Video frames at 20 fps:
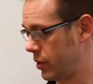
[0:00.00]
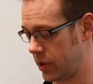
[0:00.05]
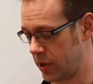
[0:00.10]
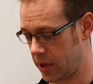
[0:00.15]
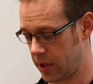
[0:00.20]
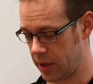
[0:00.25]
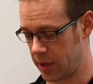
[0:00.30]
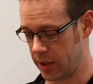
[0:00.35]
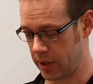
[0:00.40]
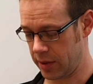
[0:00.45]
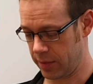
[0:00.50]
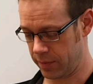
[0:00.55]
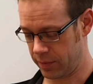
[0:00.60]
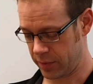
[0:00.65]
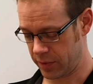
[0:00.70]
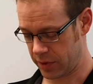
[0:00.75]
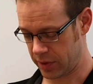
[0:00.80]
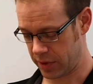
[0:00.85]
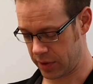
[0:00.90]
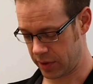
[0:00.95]

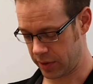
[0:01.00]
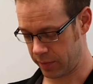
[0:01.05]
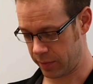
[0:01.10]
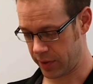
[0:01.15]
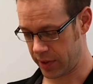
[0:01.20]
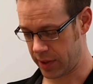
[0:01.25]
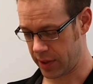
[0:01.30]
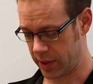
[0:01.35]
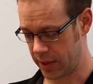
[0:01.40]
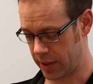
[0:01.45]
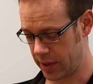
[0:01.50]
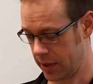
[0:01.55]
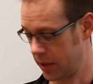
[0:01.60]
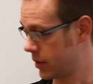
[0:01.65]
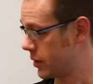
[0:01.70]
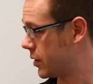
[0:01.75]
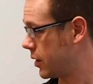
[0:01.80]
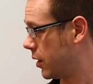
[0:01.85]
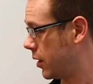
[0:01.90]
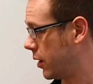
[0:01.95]
times pi
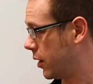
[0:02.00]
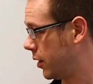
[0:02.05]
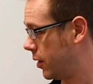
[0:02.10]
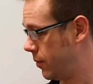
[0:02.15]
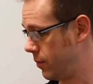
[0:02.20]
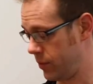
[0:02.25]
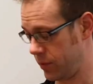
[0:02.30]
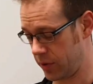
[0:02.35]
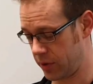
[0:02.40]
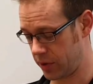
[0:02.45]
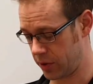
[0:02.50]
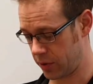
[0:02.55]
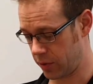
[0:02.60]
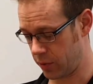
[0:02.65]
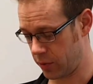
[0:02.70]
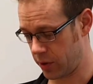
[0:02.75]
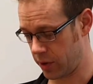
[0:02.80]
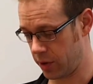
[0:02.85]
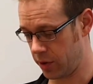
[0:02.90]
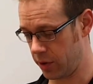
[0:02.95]
times
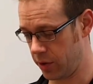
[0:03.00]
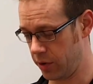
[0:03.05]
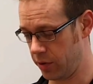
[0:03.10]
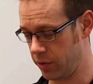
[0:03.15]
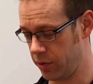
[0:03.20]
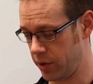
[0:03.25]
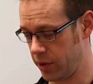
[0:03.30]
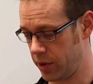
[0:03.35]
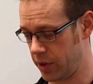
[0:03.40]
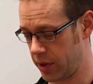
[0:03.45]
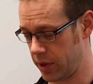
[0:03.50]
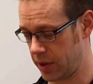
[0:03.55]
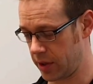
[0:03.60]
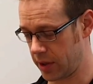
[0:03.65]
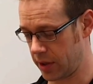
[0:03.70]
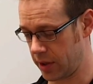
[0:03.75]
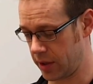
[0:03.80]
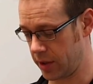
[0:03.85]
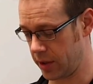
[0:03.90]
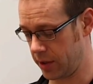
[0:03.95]
100
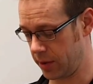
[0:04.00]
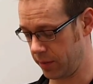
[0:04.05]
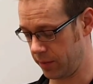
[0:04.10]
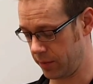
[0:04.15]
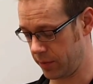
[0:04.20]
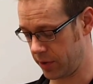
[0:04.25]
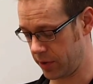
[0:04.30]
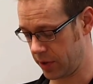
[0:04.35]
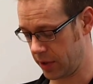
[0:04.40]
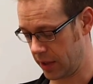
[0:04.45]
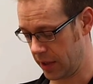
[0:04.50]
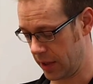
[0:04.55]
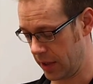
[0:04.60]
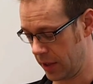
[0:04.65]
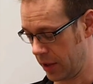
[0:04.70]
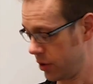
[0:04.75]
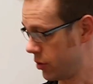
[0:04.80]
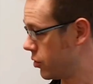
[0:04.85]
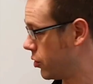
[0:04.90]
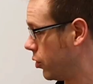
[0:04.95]
times
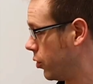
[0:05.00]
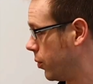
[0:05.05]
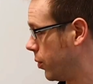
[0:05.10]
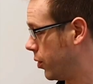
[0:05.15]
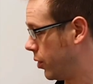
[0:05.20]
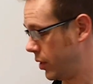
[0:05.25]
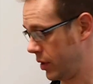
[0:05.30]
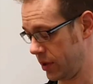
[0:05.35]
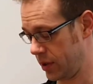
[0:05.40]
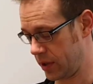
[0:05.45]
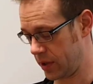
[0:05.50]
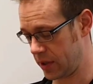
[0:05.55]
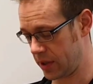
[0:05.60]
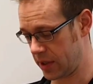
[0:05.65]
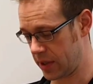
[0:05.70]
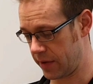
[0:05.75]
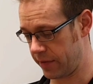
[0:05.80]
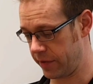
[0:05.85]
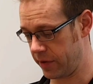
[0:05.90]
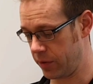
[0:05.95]

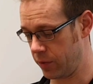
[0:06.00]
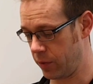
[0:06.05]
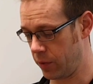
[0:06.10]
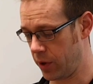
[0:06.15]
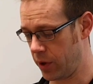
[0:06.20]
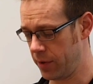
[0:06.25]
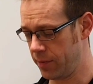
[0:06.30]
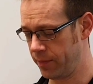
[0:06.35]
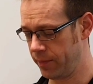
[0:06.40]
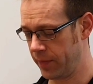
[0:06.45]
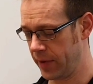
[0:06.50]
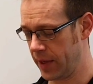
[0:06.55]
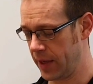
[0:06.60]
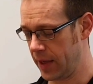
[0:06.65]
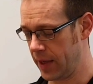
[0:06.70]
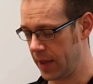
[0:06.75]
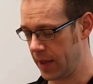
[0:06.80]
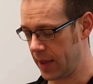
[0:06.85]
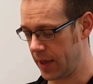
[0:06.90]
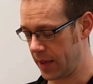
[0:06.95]
2.71,
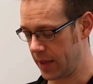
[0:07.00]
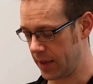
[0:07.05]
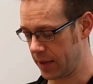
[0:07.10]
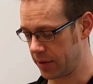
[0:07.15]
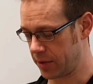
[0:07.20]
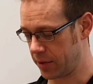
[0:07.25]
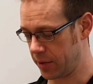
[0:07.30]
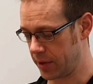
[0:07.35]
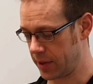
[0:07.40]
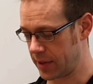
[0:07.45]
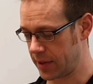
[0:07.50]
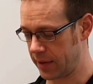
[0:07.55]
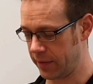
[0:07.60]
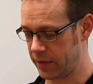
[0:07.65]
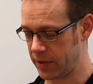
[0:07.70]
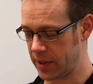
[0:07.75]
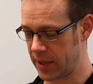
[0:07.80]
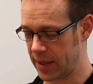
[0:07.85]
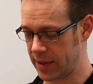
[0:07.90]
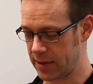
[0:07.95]
and that's going to give
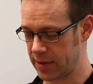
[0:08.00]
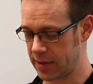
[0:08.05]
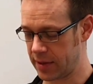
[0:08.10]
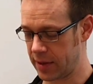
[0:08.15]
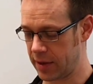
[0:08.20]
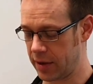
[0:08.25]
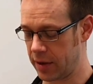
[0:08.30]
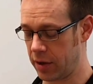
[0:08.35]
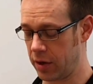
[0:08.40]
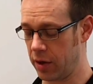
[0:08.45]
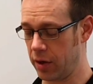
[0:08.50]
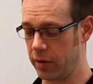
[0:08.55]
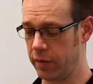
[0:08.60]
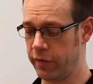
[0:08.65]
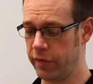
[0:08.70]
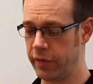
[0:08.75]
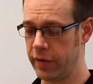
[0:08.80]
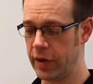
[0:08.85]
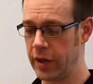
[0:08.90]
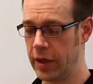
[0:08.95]
us an answer
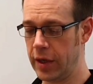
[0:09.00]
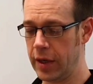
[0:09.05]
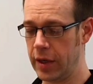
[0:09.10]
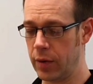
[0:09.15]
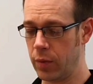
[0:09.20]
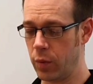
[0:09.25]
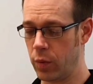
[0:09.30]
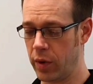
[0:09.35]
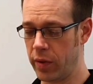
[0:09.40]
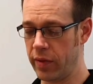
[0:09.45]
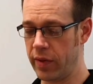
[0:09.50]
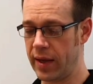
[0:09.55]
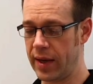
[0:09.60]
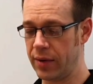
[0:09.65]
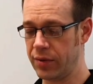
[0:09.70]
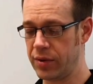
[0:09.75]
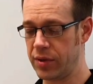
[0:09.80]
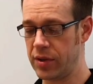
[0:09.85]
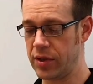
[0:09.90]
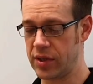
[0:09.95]
of
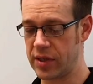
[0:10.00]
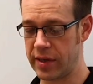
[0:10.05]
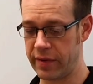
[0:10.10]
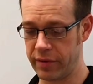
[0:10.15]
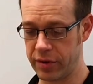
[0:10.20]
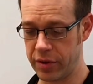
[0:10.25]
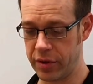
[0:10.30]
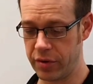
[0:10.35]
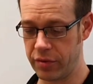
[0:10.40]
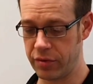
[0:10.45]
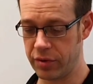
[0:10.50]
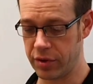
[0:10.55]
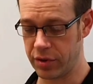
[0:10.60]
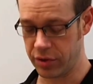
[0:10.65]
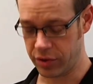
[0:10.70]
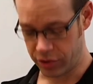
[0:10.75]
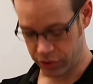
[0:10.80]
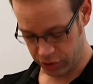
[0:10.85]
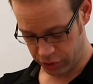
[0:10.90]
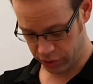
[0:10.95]

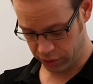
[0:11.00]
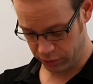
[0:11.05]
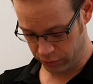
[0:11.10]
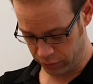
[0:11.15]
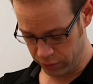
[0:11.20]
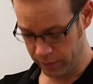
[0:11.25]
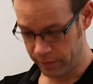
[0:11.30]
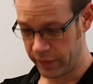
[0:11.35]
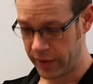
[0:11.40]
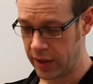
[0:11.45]
1,702